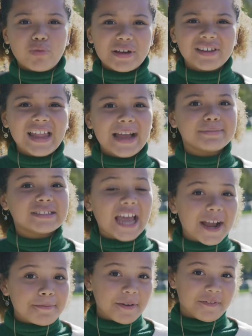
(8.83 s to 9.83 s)
real life
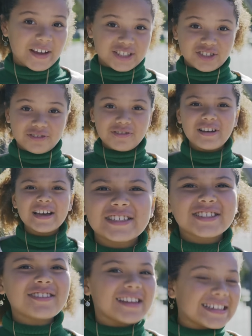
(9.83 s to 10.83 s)
tech professional,
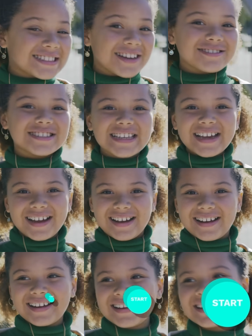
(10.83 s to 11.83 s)
so let's go see her.